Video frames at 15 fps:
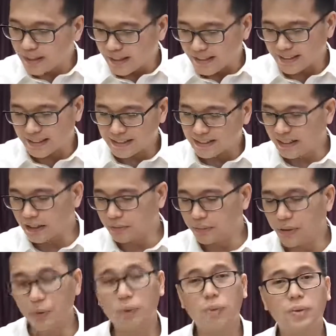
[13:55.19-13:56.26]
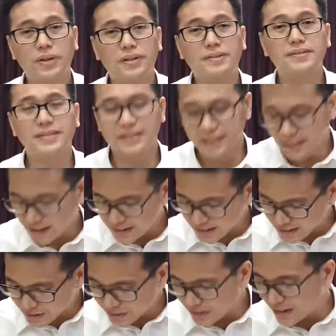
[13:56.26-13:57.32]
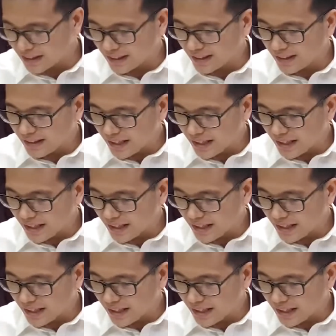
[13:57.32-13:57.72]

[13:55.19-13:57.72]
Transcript: it says there, Behold, God is great,